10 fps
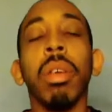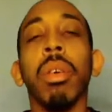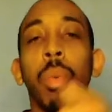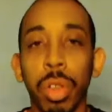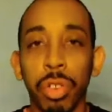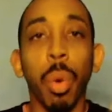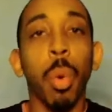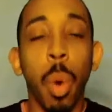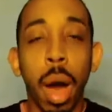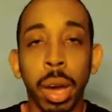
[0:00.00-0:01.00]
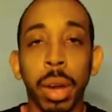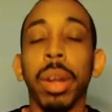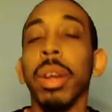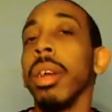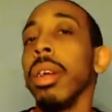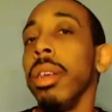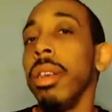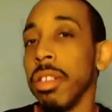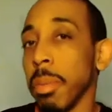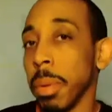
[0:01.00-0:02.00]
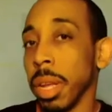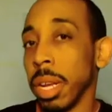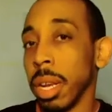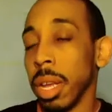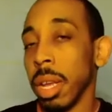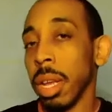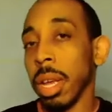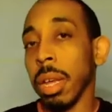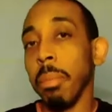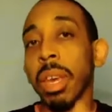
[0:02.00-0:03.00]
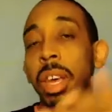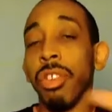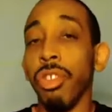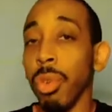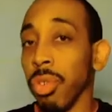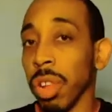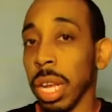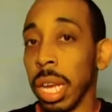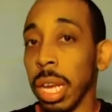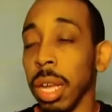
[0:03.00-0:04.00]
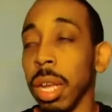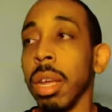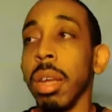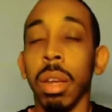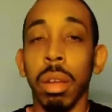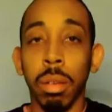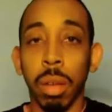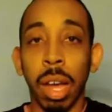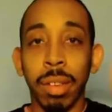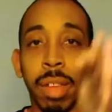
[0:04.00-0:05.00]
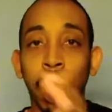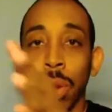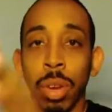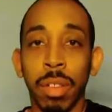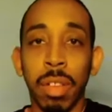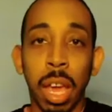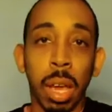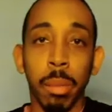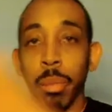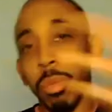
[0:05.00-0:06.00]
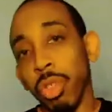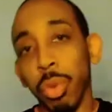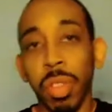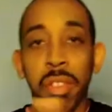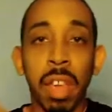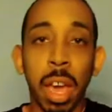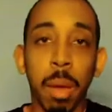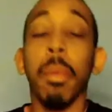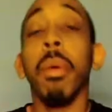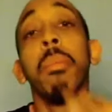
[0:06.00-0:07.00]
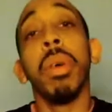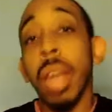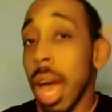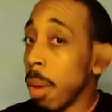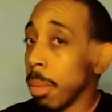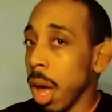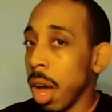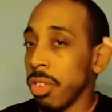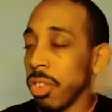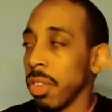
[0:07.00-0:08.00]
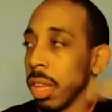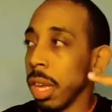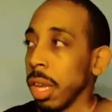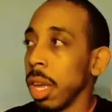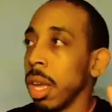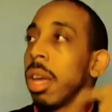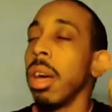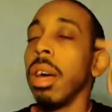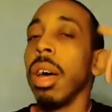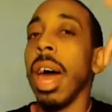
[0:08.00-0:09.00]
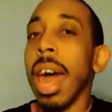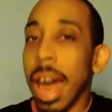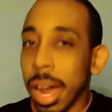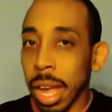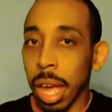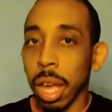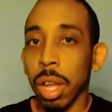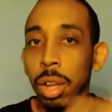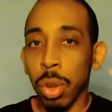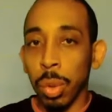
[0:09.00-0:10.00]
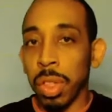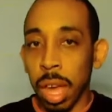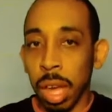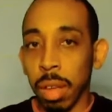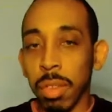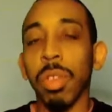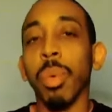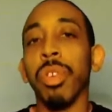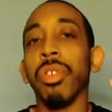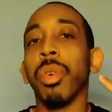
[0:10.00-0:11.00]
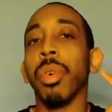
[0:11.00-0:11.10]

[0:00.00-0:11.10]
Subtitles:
which require discipline, because usually I stay on the same, do the same, but now I'm consciously adding new things which